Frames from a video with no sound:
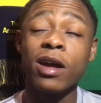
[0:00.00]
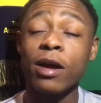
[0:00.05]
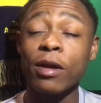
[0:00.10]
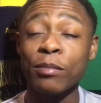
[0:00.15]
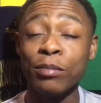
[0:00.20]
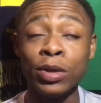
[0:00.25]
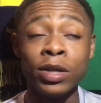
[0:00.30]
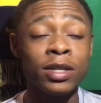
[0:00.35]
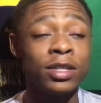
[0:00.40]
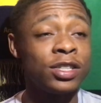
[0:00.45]

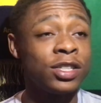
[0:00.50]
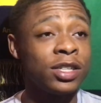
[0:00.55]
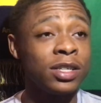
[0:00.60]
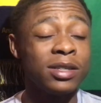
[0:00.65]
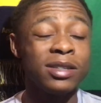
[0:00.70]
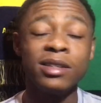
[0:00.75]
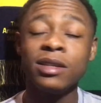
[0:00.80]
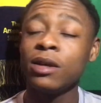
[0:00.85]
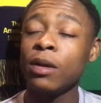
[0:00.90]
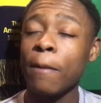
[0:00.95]

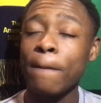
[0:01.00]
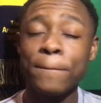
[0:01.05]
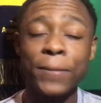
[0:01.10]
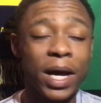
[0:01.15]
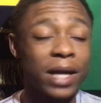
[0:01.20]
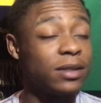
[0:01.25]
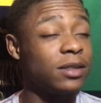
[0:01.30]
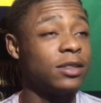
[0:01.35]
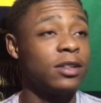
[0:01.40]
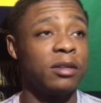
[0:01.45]
Amici,
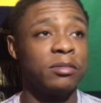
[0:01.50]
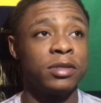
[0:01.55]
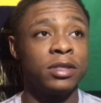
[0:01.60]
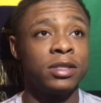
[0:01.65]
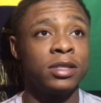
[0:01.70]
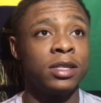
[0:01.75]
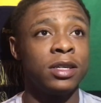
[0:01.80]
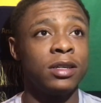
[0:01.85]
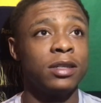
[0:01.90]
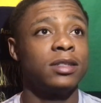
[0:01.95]
badding up the
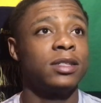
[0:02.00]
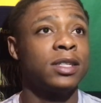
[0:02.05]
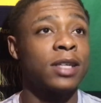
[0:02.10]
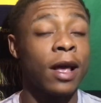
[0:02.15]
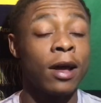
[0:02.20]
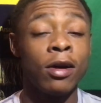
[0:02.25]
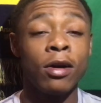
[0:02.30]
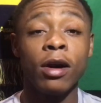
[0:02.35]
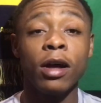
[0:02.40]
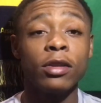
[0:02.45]
ting.
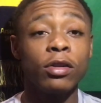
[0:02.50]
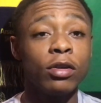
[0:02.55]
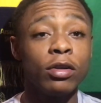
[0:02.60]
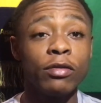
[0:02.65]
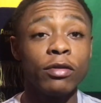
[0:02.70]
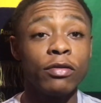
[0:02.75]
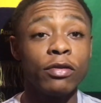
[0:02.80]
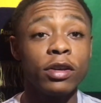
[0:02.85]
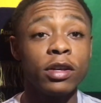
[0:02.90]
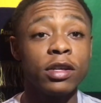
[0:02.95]
Saka, I don't
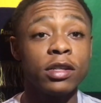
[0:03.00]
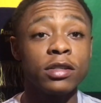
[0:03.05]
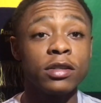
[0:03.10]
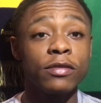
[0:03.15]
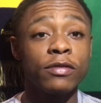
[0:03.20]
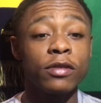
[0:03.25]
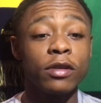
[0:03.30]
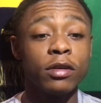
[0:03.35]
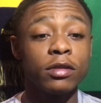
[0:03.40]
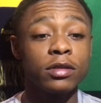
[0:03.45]
even think he's
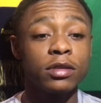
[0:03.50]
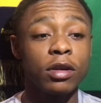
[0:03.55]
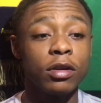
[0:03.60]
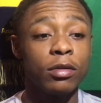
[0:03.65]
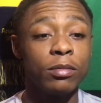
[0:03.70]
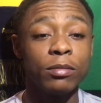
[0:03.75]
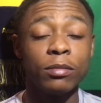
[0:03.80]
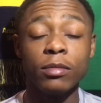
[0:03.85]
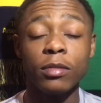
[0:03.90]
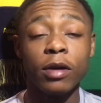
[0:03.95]
a
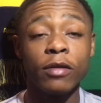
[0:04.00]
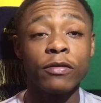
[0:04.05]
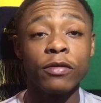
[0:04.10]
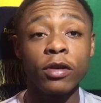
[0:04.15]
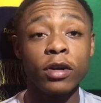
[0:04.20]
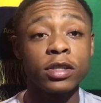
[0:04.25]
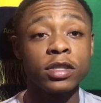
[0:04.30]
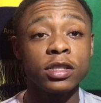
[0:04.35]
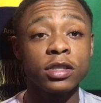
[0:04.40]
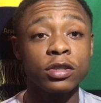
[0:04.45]

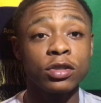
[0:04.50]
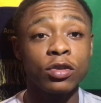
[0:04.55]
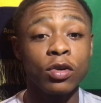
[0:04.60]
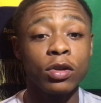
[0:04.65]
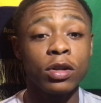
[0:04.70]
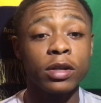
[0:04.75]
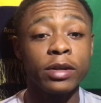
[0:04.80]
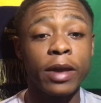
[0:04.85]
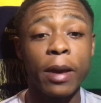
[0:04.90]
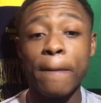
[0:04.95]
first-year
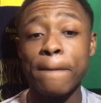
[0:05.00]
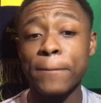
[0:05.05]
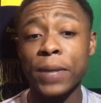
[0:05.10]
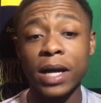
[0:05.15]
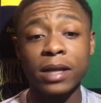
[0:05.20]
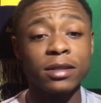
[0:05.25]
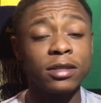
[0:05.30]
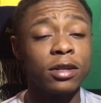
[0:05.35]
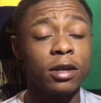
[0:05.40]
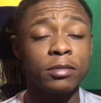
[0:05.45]
scholar yet.
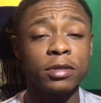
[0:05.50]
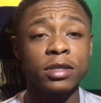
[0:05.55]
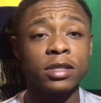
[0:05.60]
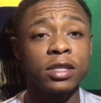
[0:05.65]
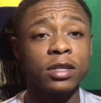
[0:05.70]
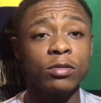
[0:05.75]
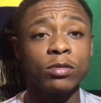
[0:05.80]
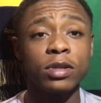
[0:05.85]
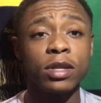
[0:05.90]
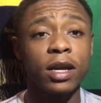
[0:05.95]
Badding up the
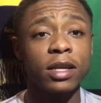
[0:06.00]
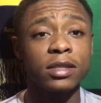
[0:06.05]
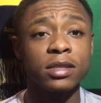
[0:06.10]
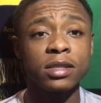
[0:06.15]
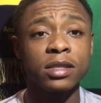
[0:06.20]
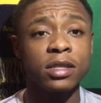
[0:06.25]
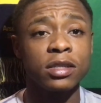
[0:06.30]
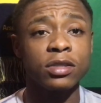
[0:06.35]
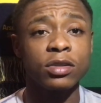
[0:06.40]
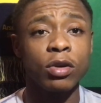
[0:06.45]
ting with like
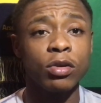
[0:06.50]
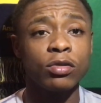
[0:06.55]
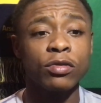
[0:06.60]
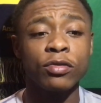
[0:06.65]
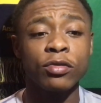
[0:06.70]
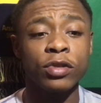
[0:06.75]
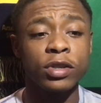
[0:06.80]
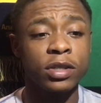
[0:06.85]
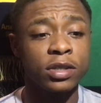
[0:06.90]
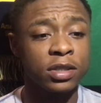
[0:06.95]
6
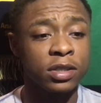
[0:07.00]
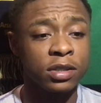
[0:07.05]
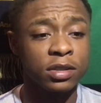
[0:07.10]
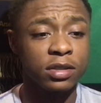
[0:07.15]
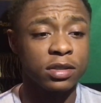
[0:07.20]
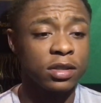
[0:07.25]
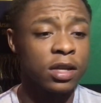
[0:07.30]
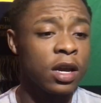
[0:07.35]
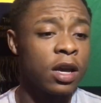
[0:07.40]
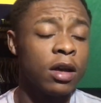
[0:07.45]
goals, 3
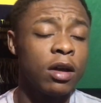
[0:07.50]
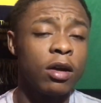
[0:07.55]
assists.